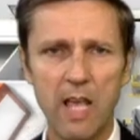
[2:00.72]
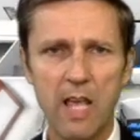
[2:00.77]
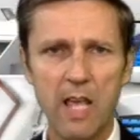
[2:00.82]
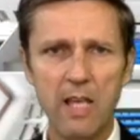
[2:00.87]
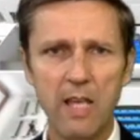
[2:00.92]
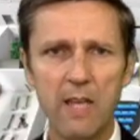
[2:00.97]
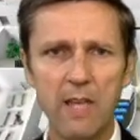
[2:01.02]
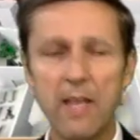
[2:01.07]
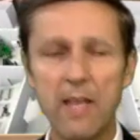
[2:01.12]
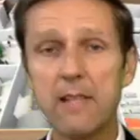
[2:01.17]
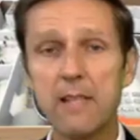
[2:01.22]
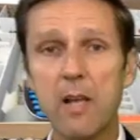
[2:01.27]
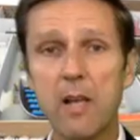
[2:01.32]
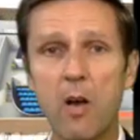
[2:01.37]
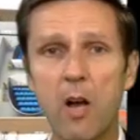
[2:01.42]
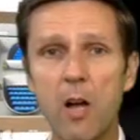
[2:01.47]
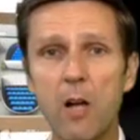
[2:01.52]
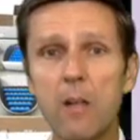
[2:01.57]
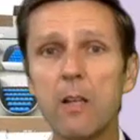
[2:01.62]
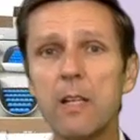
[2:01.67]
and that's
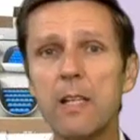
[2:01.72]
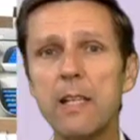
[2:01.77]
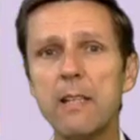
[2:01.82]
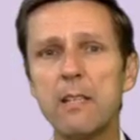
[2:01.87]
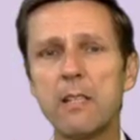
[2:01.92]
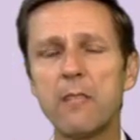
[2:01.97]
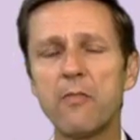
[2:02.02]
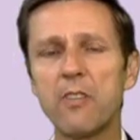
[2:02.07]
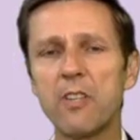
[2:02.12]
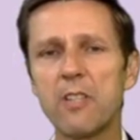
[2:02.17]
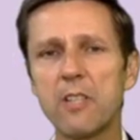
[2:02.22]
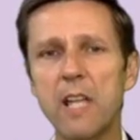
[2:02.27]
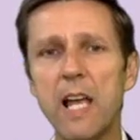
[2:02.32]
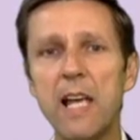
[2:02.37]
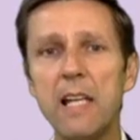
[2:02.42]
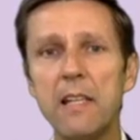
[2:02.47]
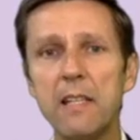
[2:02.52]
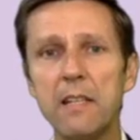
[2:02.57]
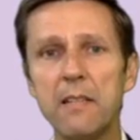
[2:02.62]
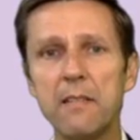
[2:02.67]
how hard it is for
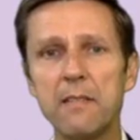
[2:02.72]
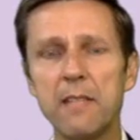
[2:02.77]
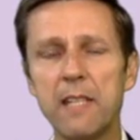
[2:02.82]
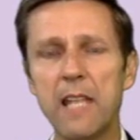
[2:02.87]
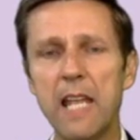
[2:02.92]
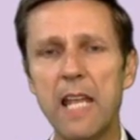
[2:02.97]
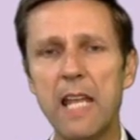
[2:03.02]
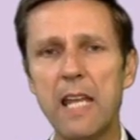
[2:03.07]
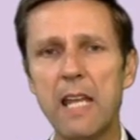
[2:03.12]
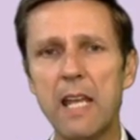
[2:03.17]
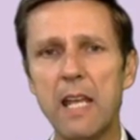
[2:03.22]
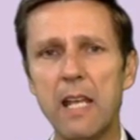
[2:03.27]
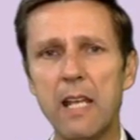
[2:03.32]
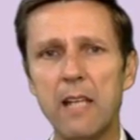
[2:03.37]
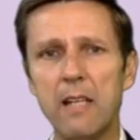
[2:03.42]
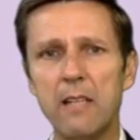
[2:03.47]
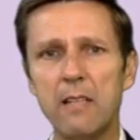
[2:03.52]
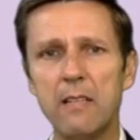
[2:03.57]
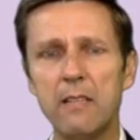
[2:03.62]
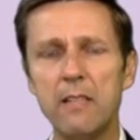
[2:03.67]
scientists today
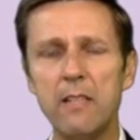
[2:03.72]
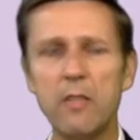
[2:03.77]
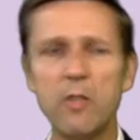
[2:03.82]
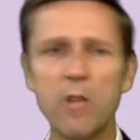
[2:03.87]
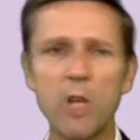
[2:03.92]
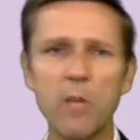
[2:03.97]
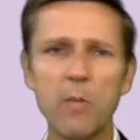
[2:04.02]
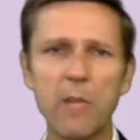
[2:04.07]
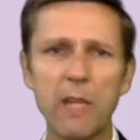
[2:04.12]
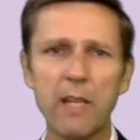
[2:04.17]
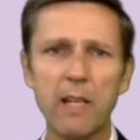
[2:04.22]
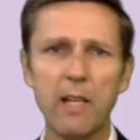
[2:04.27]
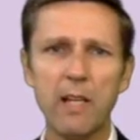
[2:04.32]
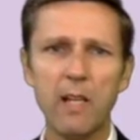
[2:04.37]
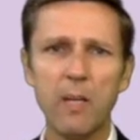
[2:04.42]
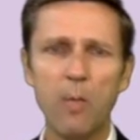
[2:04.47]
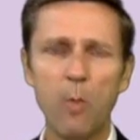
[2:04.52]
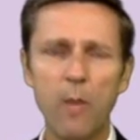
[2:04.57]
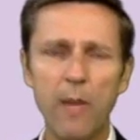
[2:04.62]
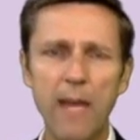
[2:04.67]
to determine
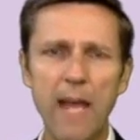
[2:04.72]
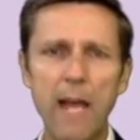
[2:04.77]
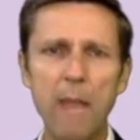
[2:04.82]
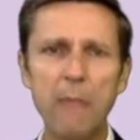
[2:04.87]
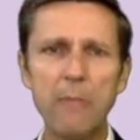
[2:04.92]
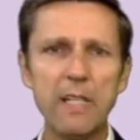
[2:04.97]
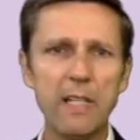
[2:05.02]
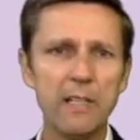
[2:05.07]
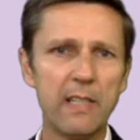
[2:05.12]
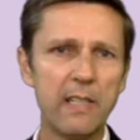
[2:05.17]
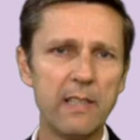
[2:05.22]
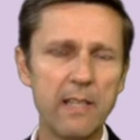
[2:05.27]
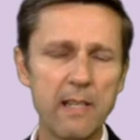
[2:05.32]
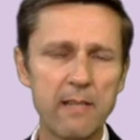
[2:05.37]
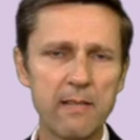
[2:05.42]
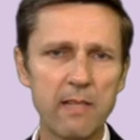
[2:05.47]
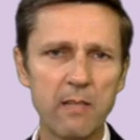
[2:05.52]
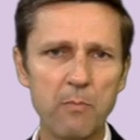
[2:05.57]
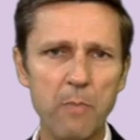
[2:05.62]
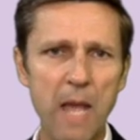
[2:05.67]
what happened in the
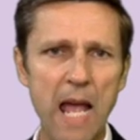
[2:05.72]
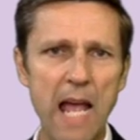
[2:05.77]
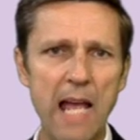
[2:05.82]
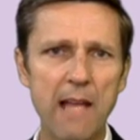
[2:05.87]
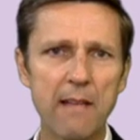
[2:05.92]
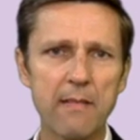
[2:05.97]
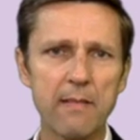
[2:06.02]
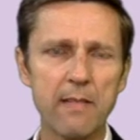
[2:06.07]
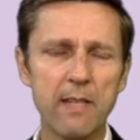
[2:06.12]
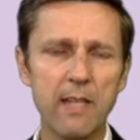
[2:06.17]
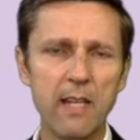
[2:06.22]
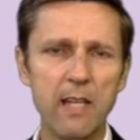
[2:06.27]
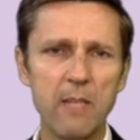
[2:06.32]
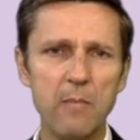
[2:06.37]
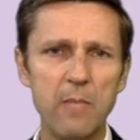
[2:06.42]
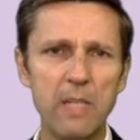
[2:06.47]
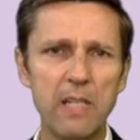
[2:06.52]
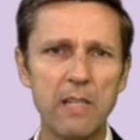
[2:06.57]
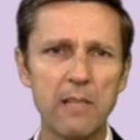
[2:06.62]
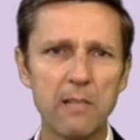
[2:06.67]
distant past,
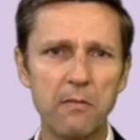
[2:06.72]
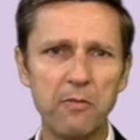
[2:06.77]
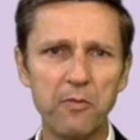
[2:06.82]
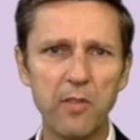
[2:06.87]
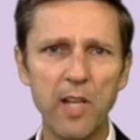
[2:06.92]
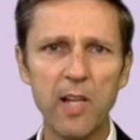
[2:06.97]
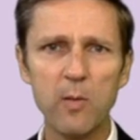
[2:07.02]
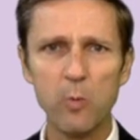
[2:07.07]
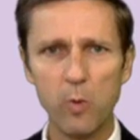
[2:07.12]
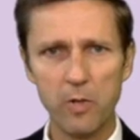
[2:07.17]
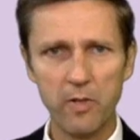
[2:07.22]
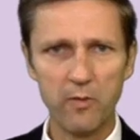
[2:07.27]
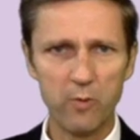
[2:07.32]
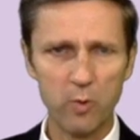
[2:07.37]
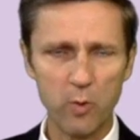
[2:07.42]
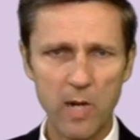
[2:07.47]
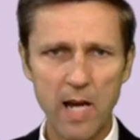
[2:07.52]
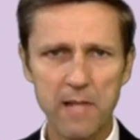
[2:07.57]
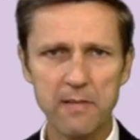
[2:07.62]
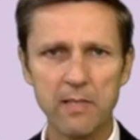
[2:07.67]
because the flood would
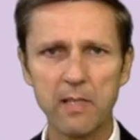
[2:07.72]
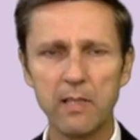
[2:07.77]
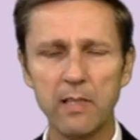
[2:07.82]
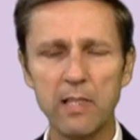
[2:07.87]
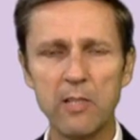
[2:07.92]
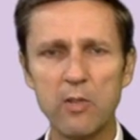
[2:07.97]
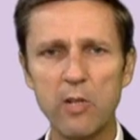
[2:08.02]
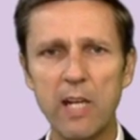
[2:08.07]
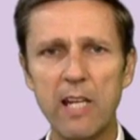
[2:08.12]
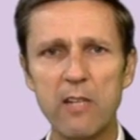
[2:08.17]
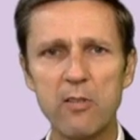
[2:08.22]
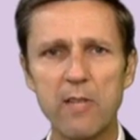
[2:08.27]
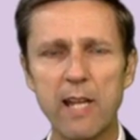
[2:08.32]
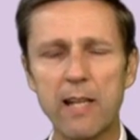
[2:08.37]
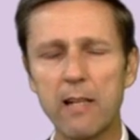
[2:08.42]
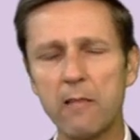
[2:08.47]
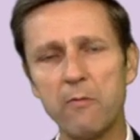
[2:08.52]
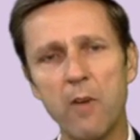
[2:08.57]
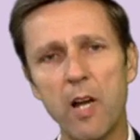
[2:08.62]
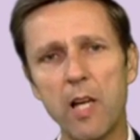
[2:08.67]
have drastically changed
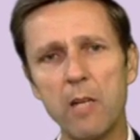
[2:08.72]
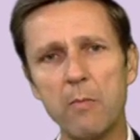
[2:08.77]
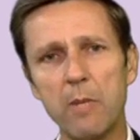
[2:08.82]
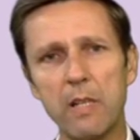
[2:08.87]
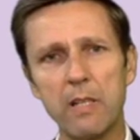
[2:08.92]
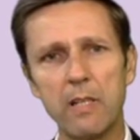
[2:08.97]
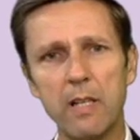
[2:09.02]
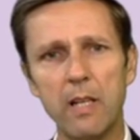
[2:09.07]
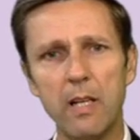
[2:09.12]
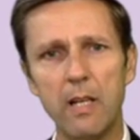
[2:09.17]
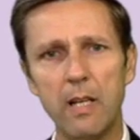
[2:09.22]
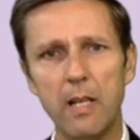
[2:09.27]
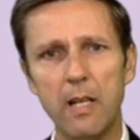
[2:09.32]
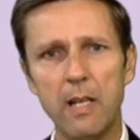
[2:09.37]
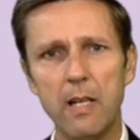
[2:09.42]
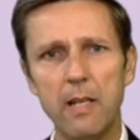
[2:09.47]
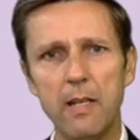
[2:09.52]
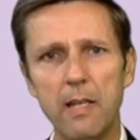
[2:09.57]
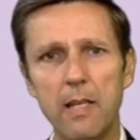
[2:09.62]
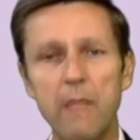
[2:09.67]
that environment.
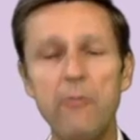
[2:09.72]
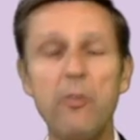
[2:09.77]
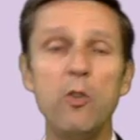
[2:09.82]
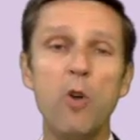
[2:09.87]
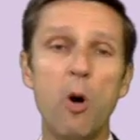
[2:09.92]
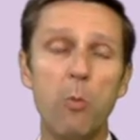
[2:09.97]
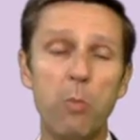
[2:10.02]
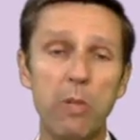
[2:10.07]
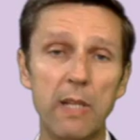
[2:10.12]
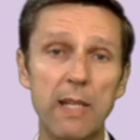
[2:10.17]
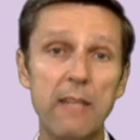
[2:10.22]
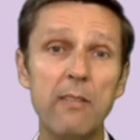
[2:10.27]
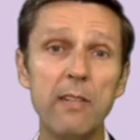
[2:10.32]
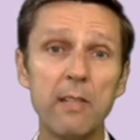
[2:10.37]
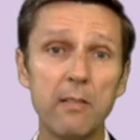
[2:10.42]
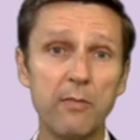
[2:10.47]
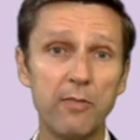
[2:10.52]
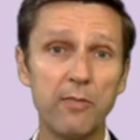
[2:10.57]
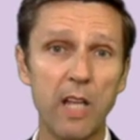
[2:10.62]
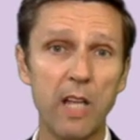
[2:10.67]
If you don't believe
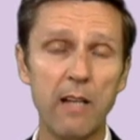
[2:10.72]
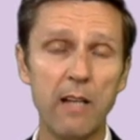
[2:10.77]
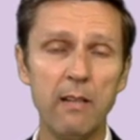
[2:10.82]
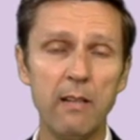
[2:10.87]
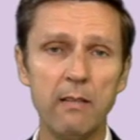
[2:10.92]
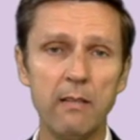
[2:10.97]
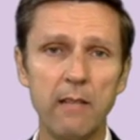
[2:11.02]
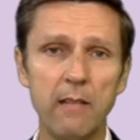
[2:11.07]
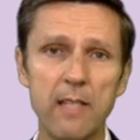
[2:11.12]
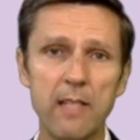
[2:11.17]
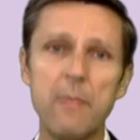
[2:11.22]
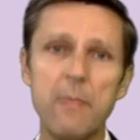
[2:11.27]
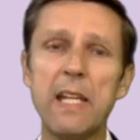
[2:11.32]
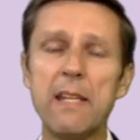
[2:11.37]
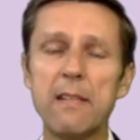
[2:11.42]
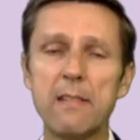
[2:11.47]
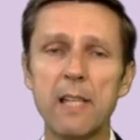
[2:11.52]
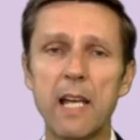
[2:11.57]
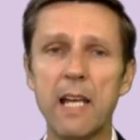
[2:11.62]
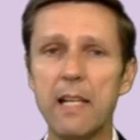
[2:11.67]
in a flood, as
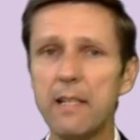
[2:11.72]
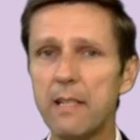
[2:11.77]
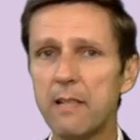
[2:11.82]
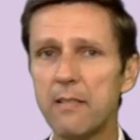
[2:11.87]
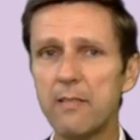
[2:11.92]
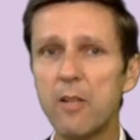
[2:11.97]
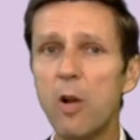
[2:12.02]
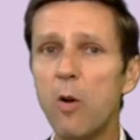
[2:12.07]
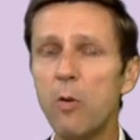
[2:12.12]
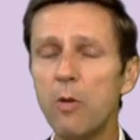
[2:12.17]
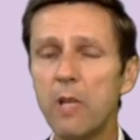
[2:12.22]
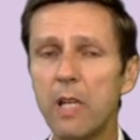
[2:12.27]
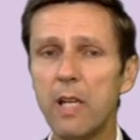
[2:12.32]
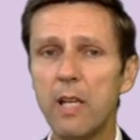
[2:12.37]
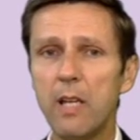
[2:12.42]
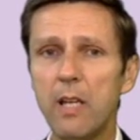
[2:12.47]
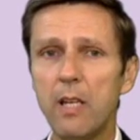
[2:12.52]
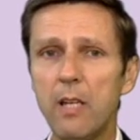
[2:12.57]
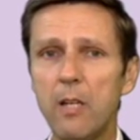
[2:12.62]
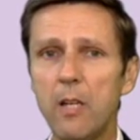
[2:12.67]
many scientists don't,
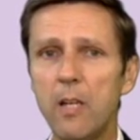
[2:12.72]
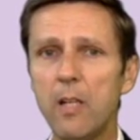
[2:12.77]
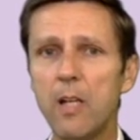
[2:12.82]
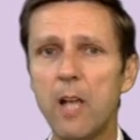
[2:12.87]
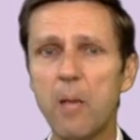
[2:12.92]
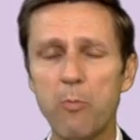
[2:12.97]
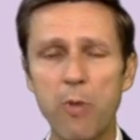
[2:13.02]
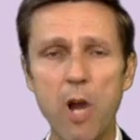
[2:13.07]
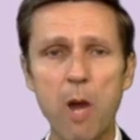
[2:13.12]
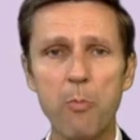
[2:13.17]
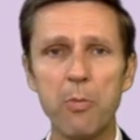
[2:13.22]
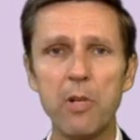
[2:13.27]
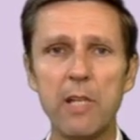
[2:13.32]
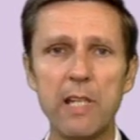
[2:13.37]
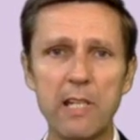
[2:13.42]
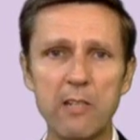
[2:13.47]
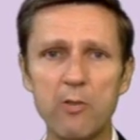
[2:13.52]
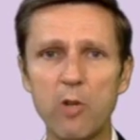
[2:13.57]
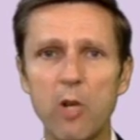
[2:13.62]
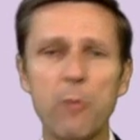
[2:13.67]
you cannot
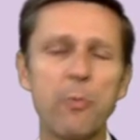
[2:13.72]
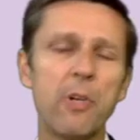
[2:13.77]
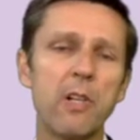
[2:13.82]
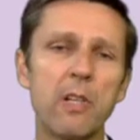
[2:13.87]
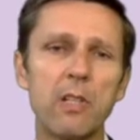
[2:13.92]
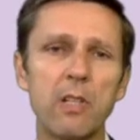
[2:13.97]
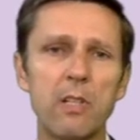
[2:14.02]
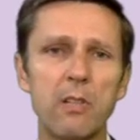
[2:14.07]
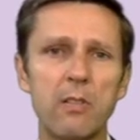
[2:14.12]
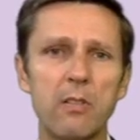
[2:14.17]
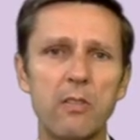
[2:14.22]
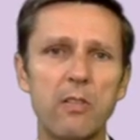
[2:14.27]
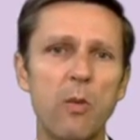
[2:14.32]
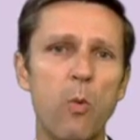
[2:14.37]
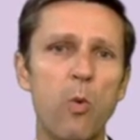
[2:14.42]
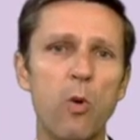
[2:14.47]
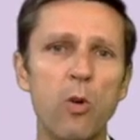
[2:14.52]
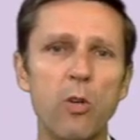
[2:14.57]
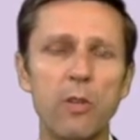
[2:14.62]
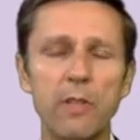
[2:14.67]
properly interpret the
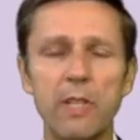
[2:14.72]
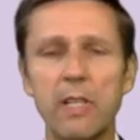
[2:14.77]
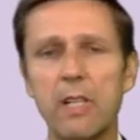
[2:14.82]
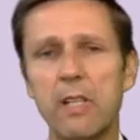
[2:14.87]
world.